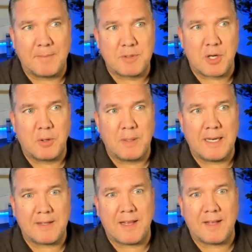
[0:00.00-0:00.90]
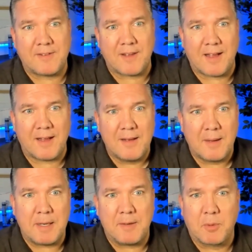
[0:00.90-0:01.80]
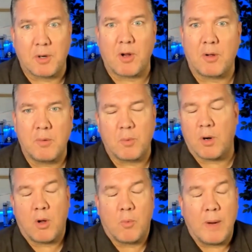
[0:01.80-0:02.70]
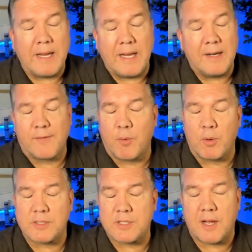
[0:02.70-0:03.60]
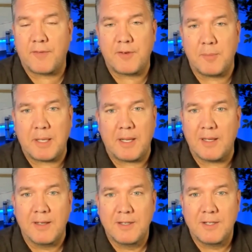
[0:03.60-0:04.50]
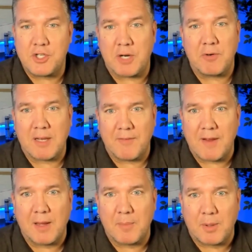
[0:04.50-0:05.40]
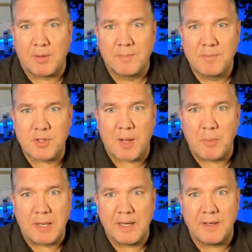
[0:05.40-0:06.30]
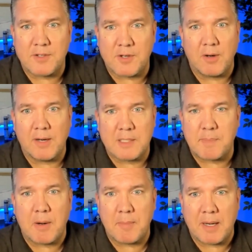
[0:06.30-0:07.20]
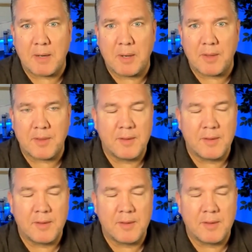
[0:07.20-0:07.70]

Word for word: So it's, I mean, we're all waiting for stuff to be generally available so that we can start experimenting with,